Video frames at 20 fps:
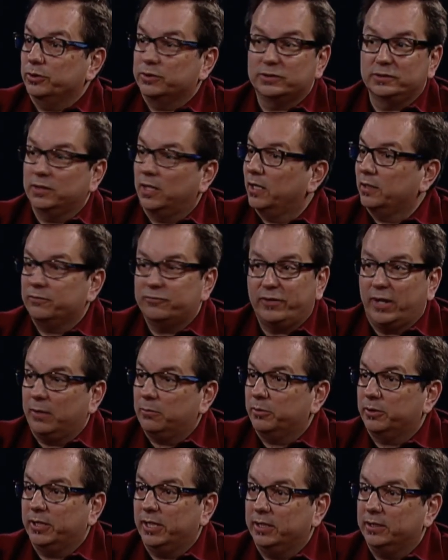It's not
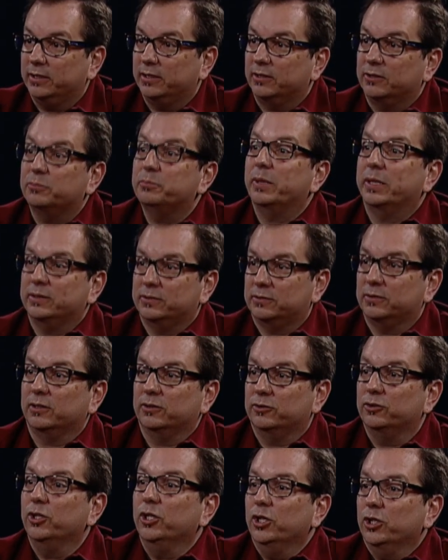fabricated. Mm -hmm. It's mm-hmm. based
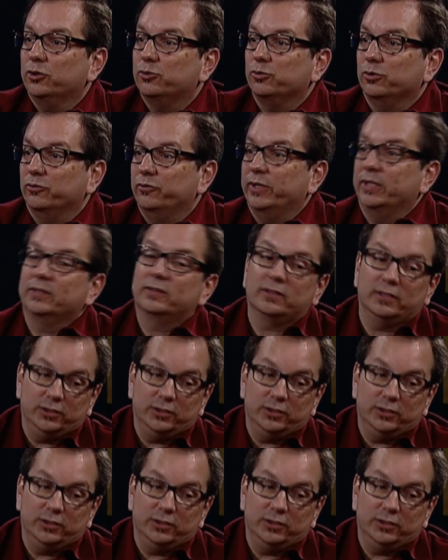on true events.